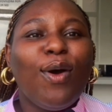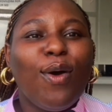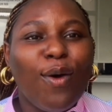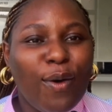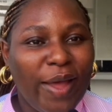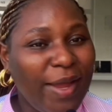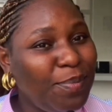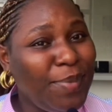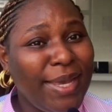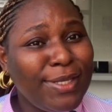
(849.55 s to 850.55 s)
or
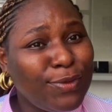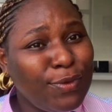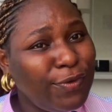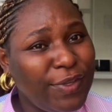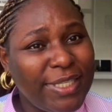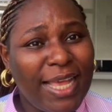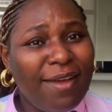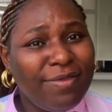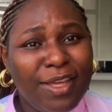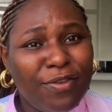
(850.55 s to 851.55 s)
paying school fees
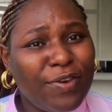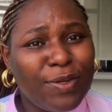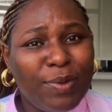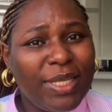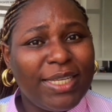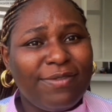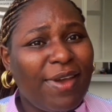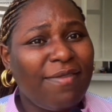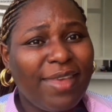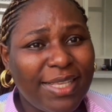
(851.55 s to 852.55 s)
after you've graduated
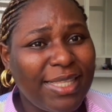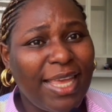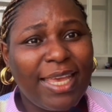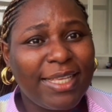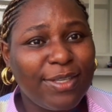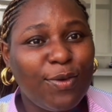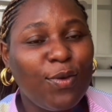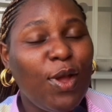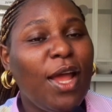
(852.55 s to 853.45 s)
5 years, 10 years ago.